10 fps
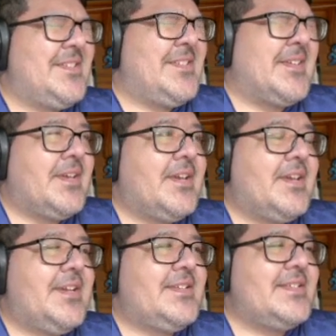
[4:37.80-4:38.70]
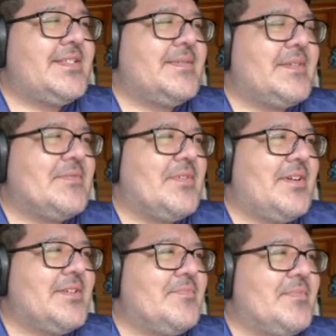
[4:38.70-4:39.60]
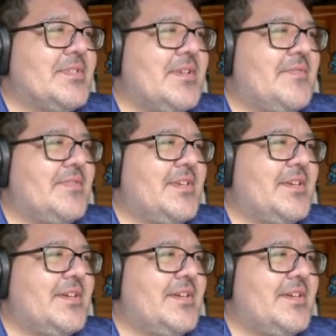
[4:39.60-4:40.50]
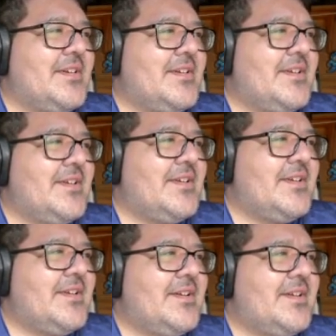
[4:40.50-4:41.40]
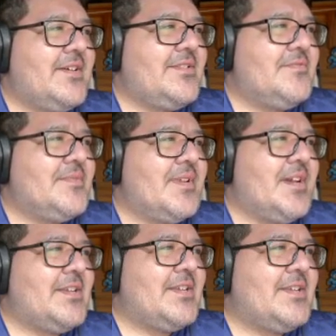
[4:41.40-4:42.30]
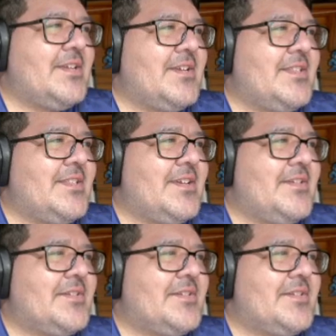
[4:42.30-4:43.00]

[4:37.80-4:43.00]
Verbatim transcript: he he did something wrong to piss off the uh, uh, Illuminati, and they are